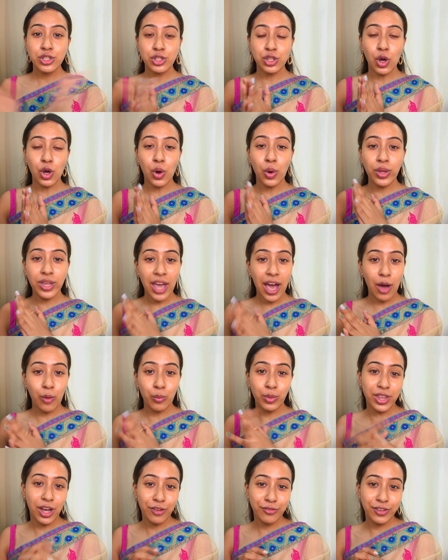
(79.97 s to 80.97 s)
So yeah,
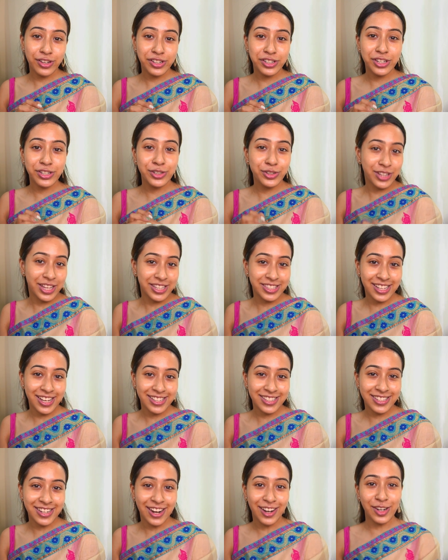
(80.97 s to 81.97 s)
without further ado, let's
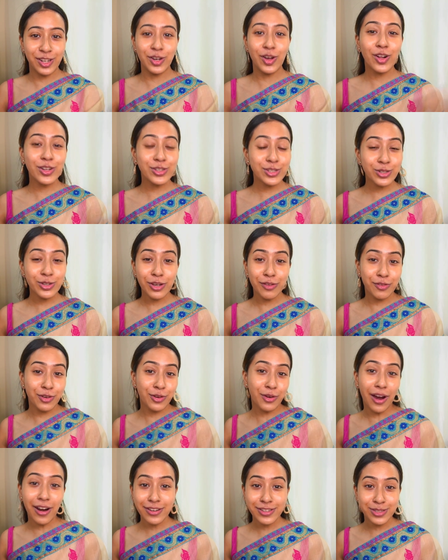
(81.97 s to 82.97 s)
get started. Also, if
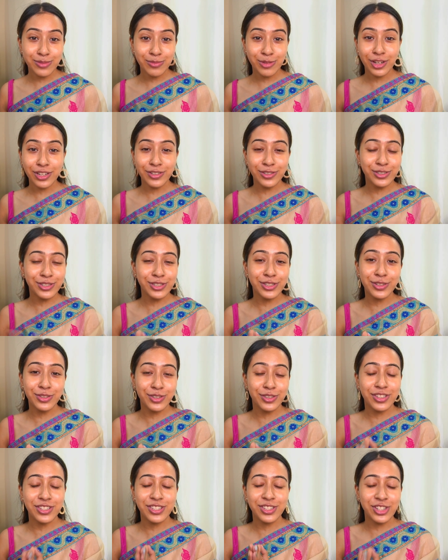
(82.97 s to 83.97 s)
you are someone who's new
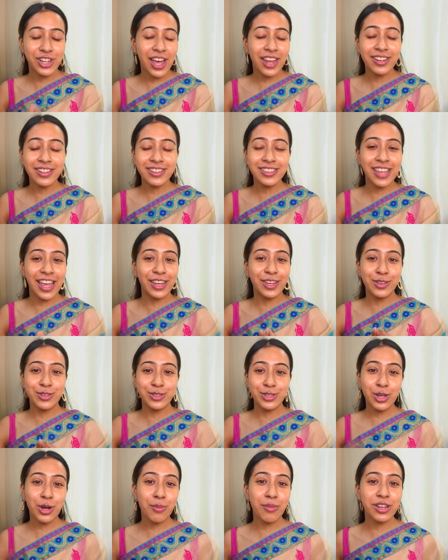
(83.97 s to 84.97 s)
to this channel, thank you
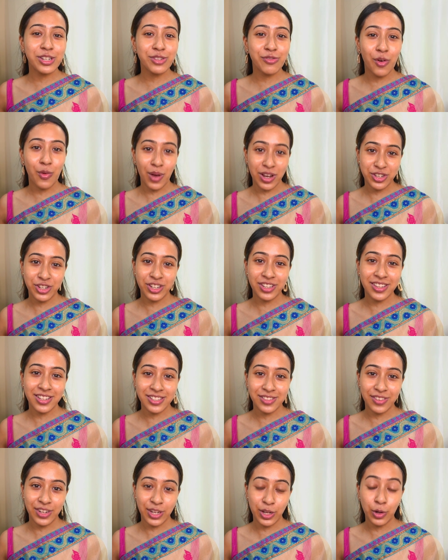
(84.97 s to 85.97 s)
so much for watching
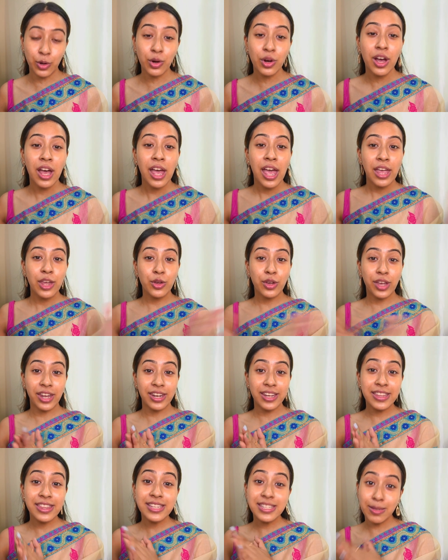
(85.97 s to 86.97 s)
this video. You can
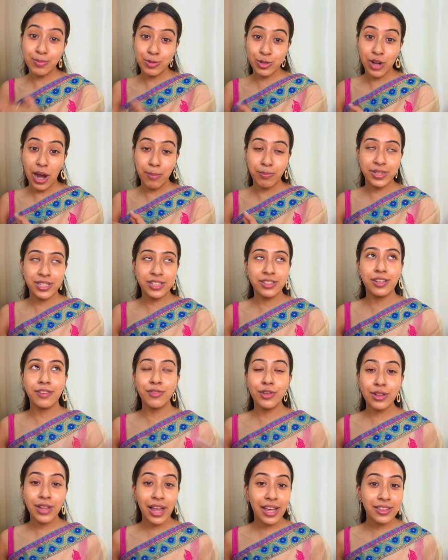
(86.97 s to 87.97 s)
hit the subscribe button
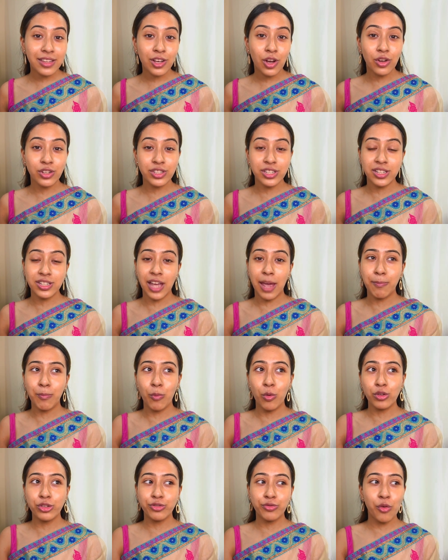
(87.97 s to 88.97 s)
if you like the content. I
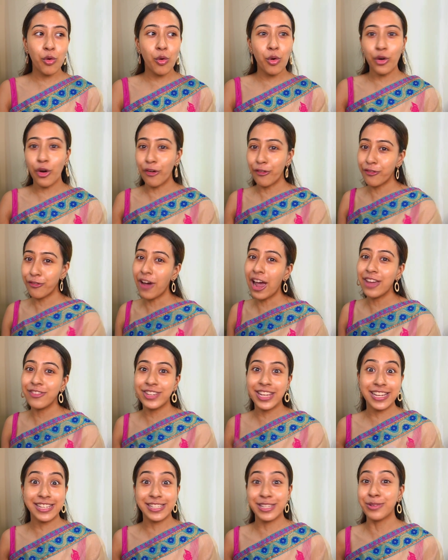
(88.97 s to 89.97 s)
post 4 or 5
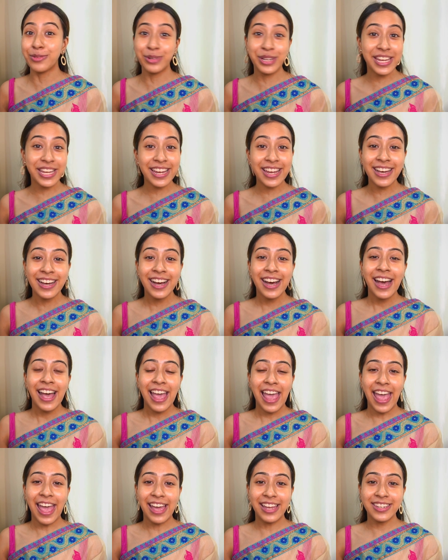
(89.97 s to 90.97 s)
days a week,
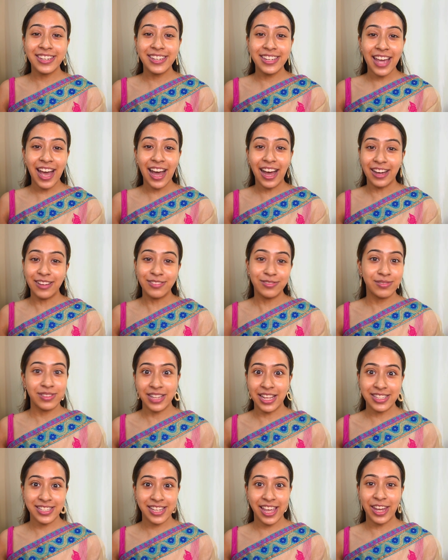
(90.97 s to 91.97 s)
and yeah,
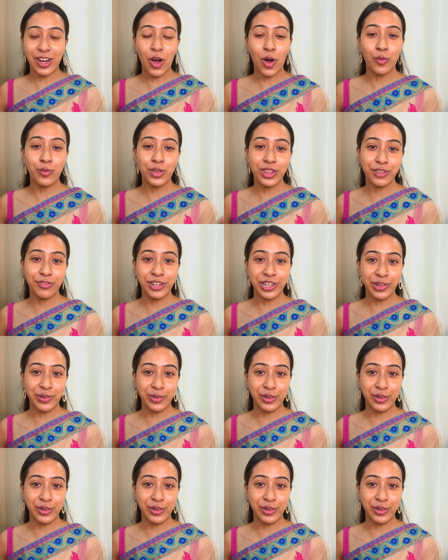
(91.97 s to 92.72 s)
let's get on with the video